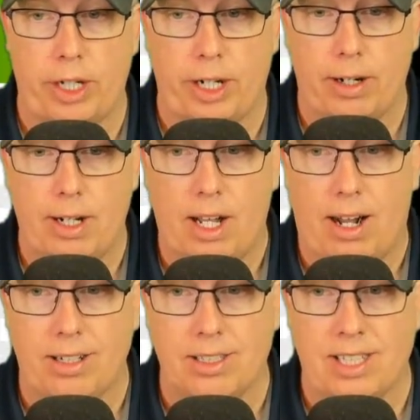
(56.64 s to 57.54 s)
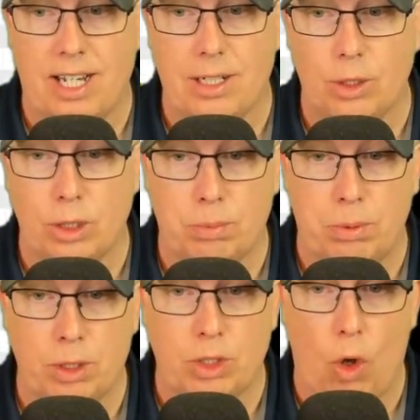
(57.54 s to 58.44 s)
here on the St. Louis
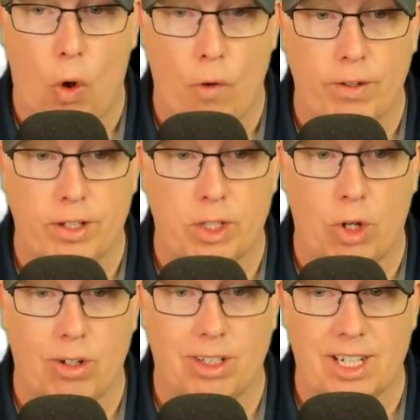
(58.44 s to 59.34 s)
Blues over the total.